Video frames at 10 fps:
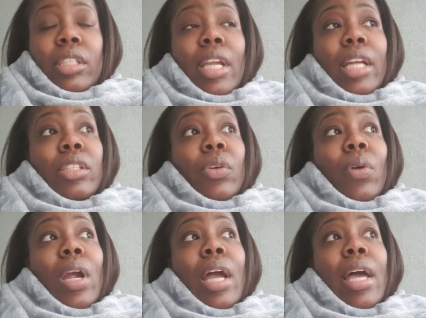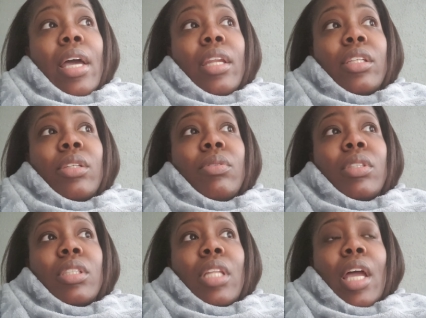She got to crying and she was
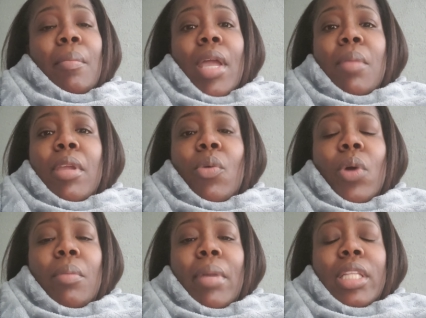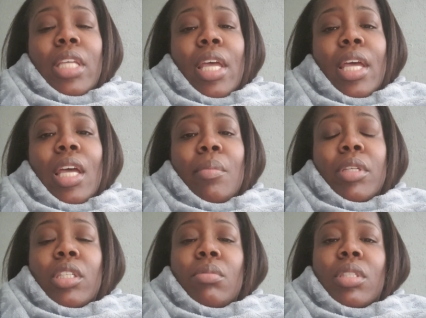just like, "Maybe it wasn't my time."
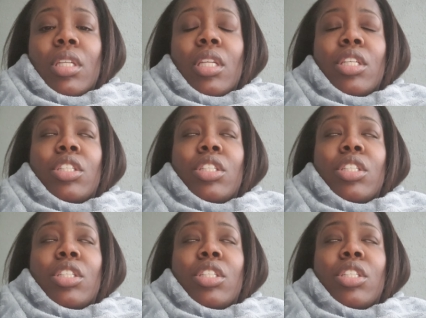And she was saying